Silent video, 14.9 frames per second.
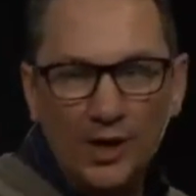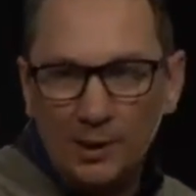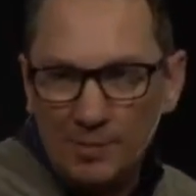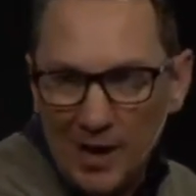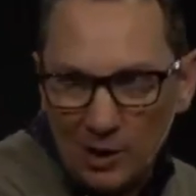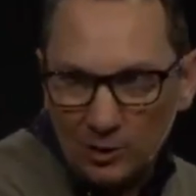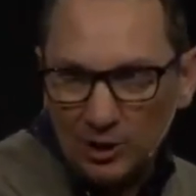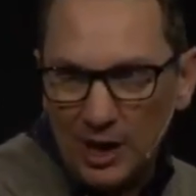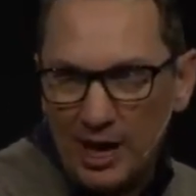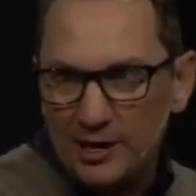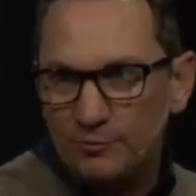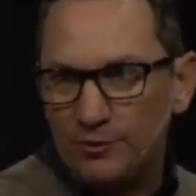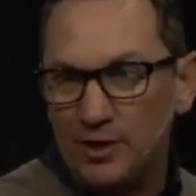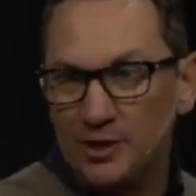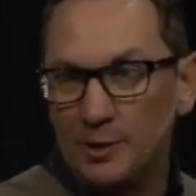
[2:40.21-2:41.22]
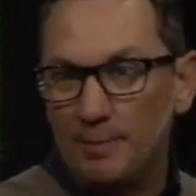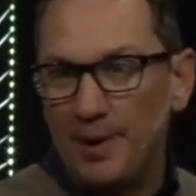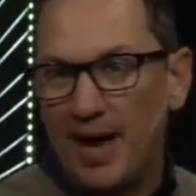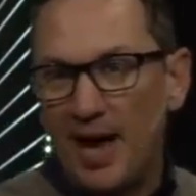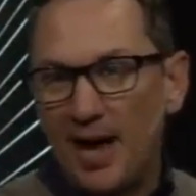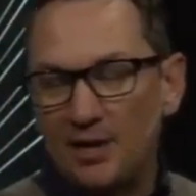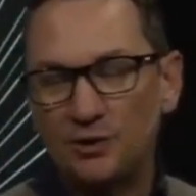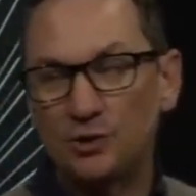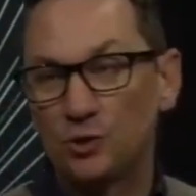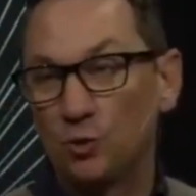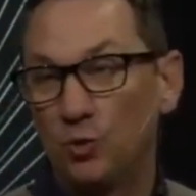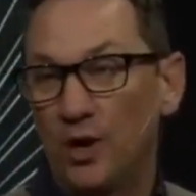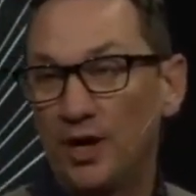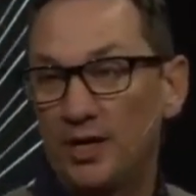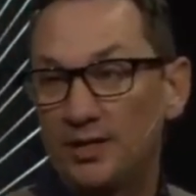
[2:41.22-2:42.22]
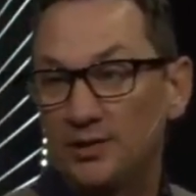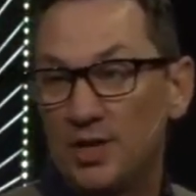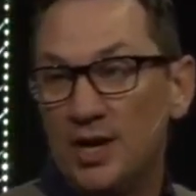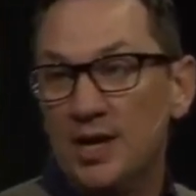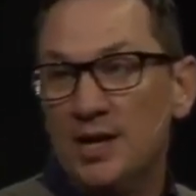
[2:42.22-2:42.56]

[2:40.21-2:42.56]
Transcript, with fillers: about life in the past, the ways